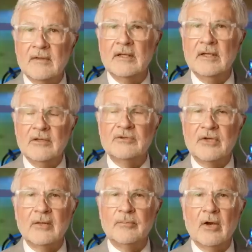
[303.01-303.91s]
the
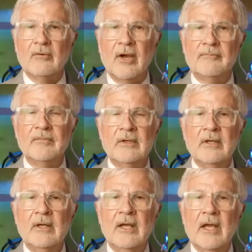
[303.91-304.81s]
ketogenic program.
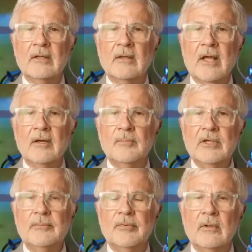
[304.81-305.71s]
And a lot of
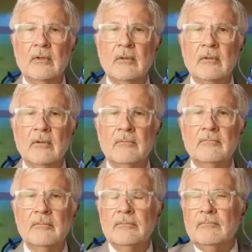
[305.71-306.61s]
people
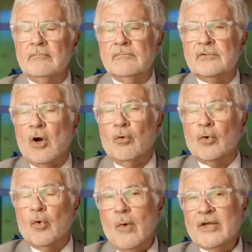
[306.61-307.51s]

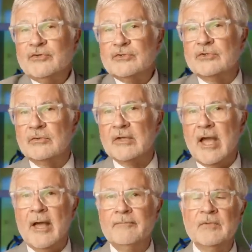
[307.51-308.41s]
don't question
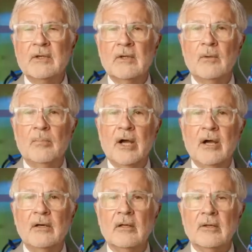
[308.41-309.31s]
that,
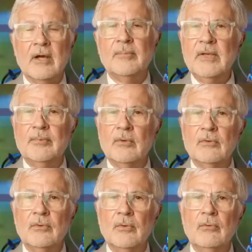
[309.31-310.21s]
but a lot of
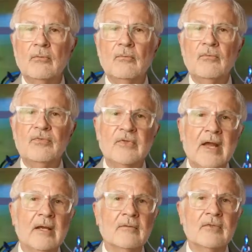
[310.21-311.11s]
people who
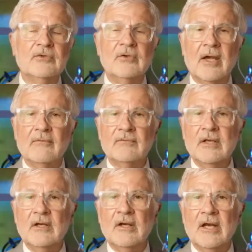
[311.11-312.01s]
think that you have to
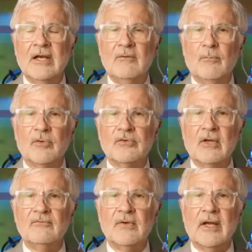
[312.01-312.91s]
eat an
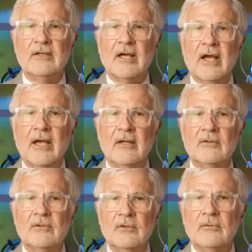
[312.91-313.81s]
80% fat
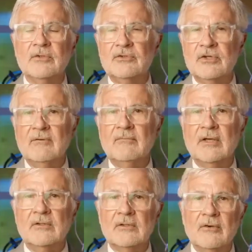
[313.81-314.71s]
diet to achieve
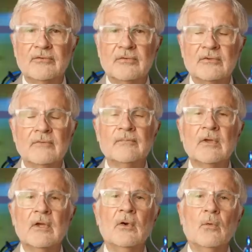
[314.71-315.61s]
ketosis
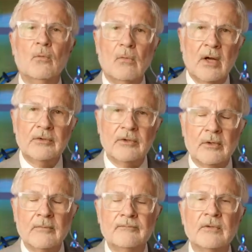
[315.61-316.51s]

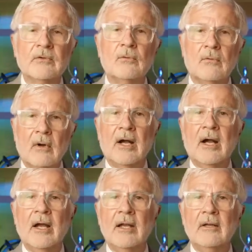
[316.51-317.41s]
wonder
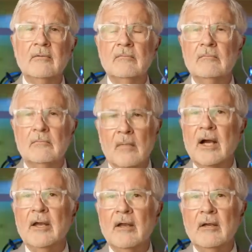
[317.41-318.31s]
why
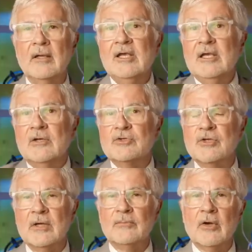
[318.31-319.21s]
my
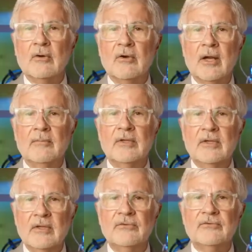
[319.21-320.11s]
ketogenic program
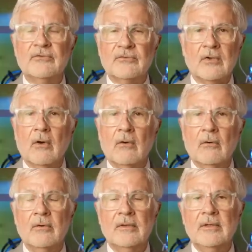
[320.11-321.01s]
is
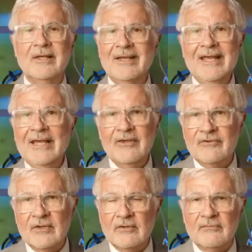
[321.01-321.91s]
so
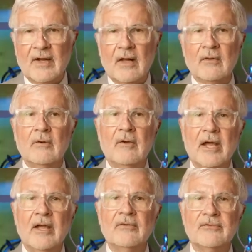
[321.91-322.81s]
easy to follow
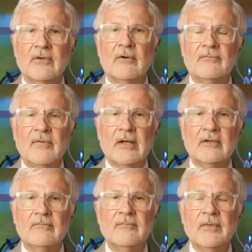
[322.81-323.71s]
and so effective.